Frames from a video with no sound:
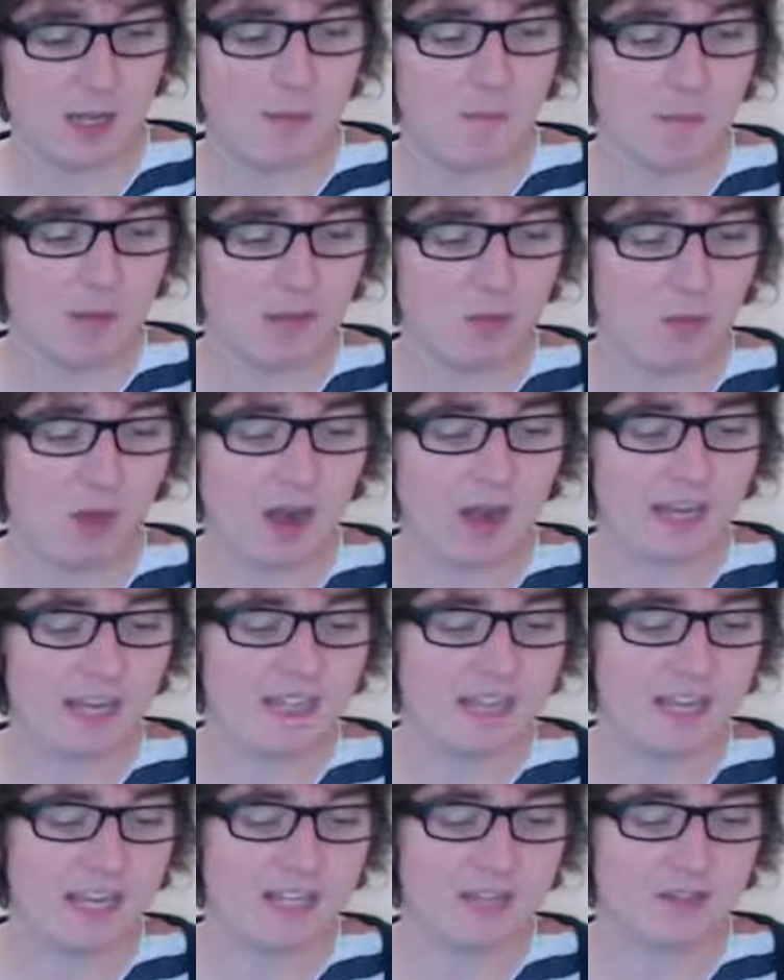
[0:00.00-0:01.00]
Beat 1
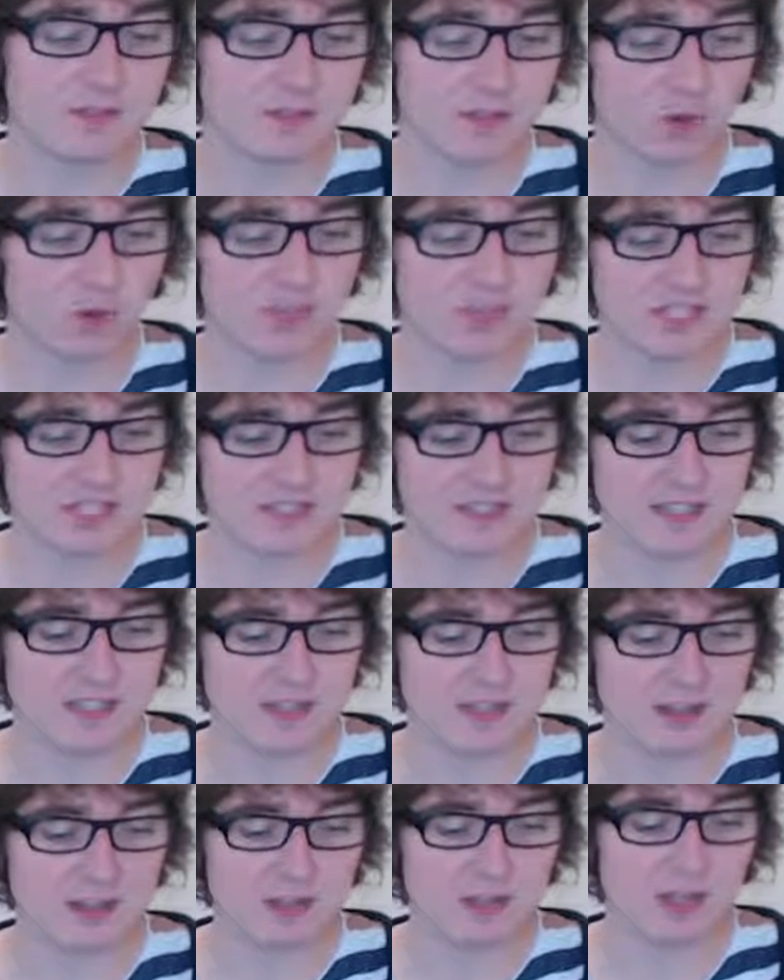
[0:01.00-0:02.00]
contains 4
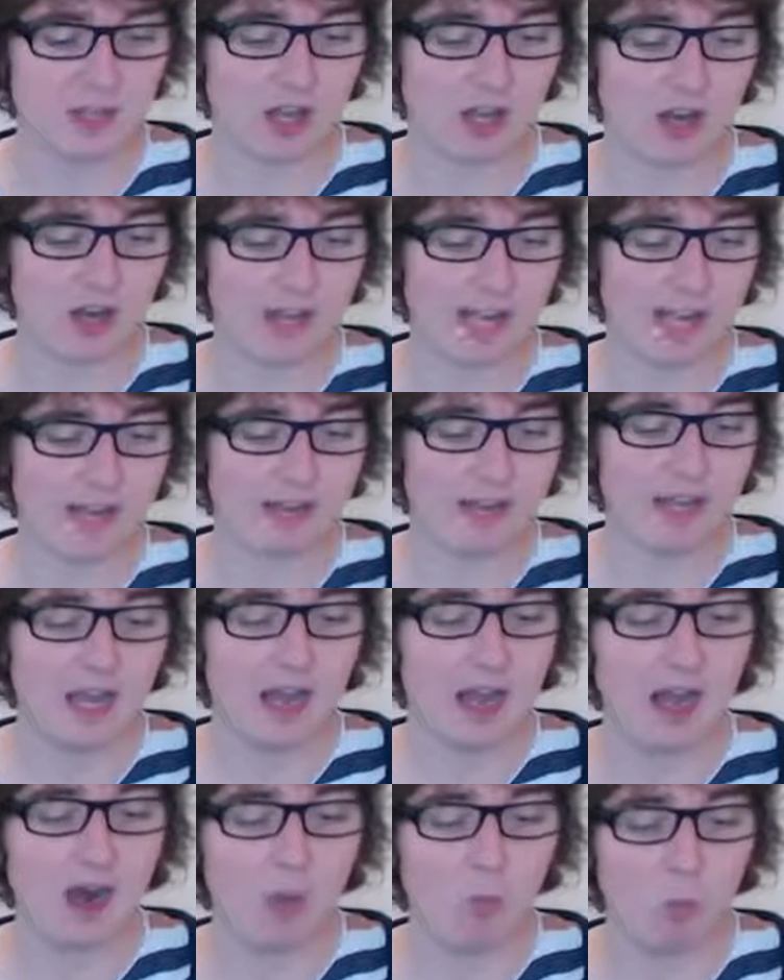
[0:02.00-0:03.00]
16th notes on the hi-hat
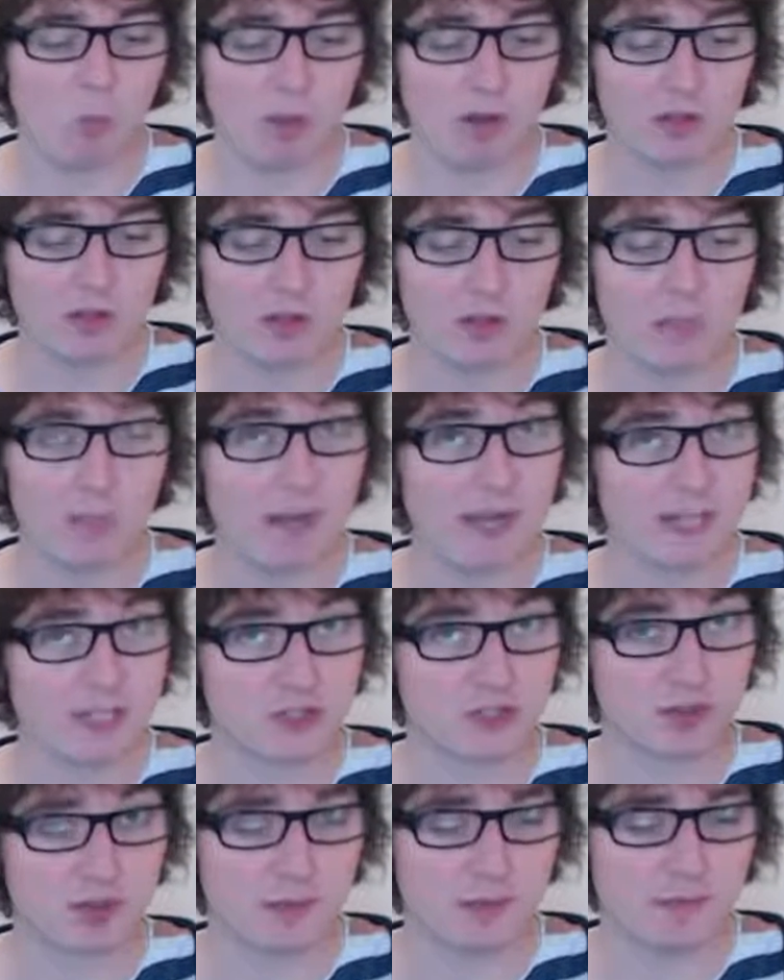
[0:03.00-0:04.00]
and 1 on the bass
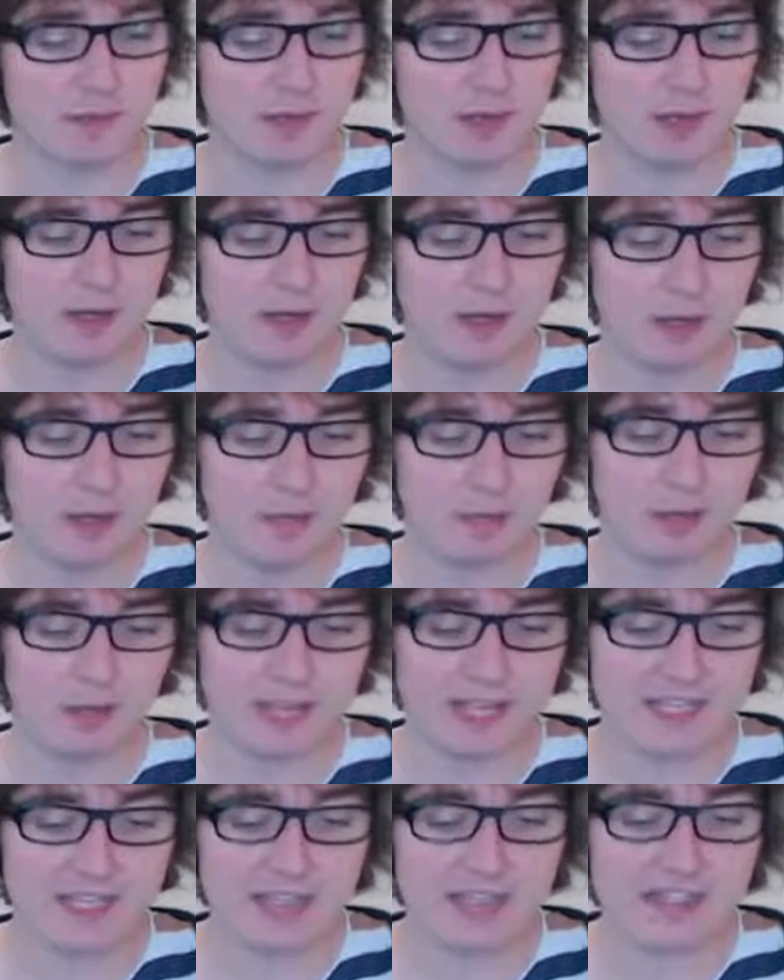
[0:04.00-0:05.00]
drum,
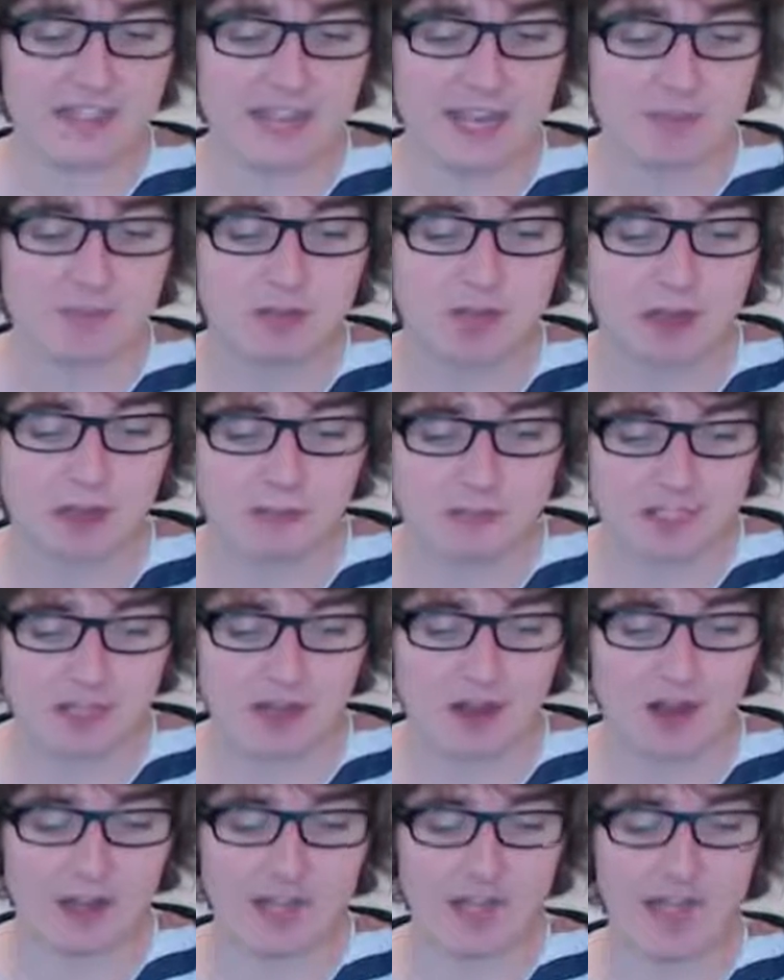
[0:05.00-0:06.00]
played at the same time as the
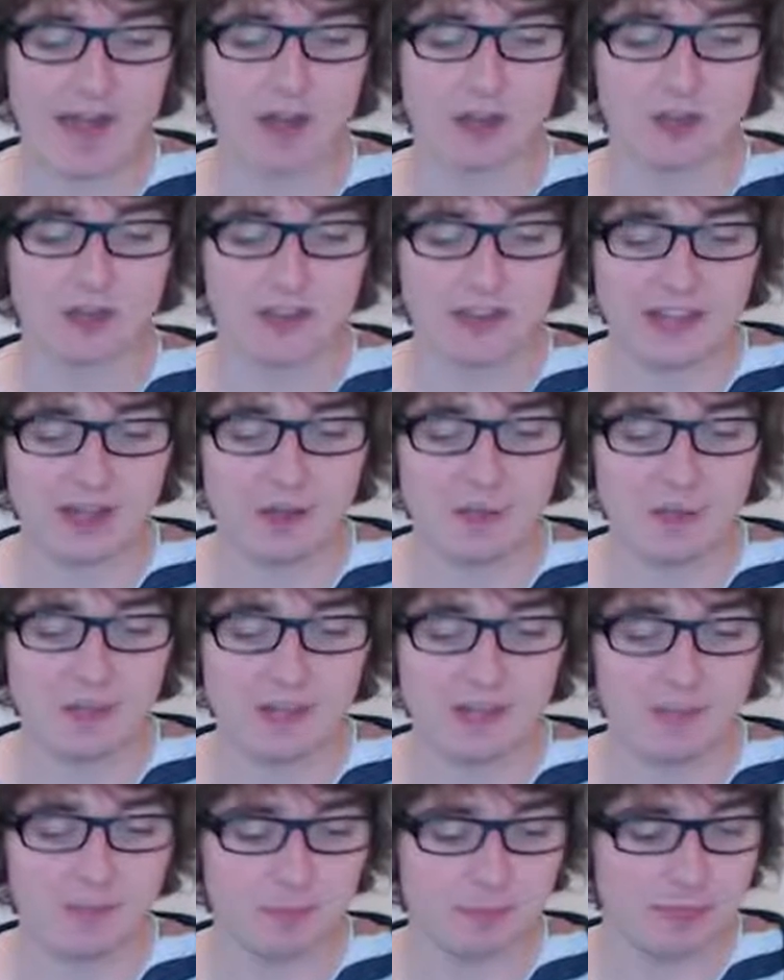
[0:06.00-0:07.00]
hi-hat on the
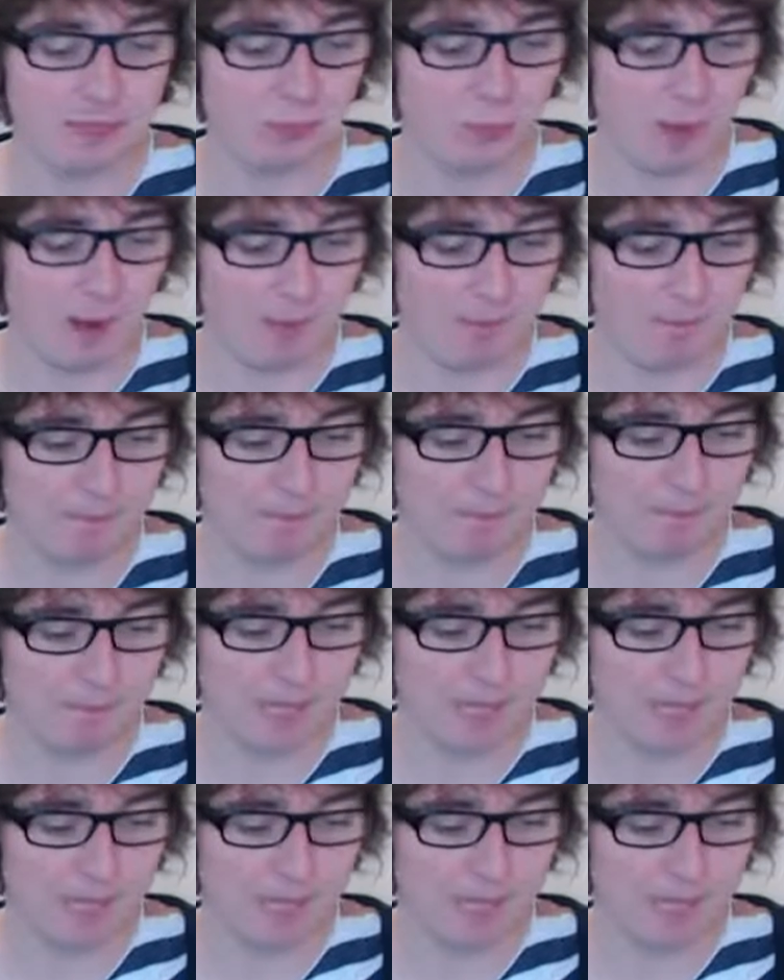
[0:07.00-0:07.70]
downbeat of beat 1.